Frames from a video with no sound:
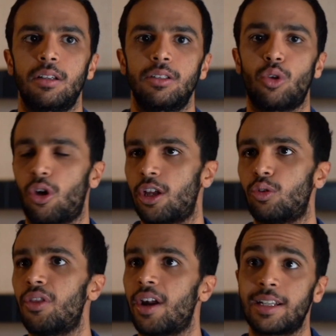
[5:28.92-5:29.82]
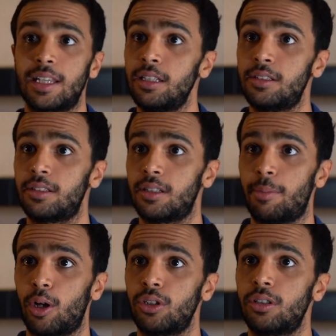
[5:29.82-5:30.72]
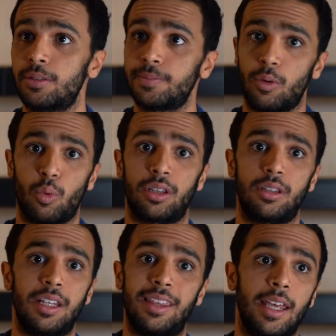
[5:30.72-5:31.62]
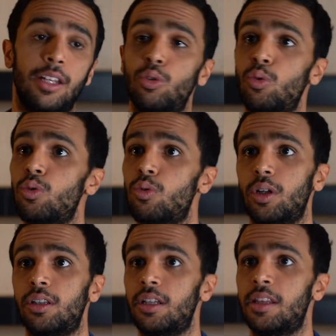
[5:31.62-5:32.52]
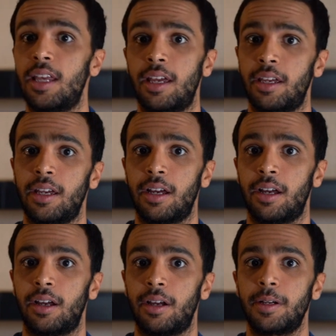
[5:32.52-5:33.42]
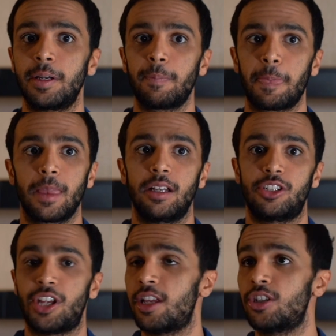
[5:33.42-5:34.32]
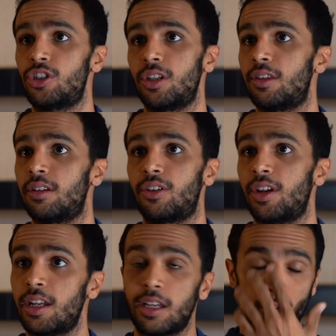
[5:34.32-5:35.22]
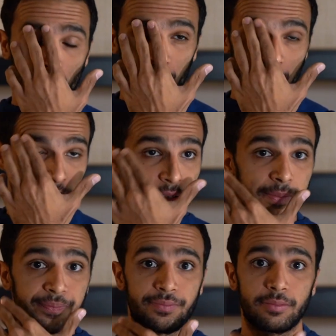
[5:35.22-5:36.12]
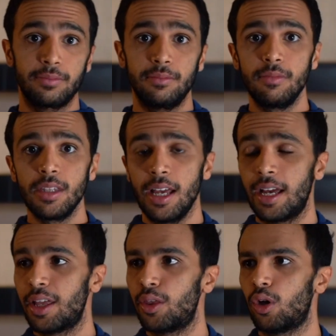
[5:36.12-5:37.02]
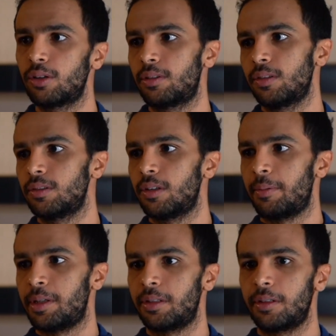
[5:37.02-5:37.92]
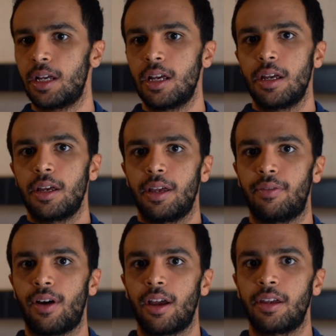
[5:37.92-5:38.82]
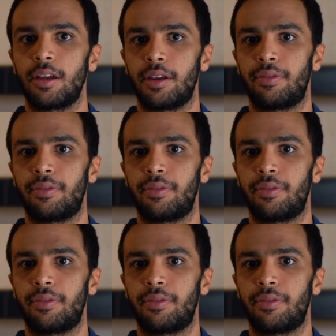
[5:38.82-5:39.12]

talking to other athletes about it. What did they do? What did they change in the training or whatever? And I thought, if I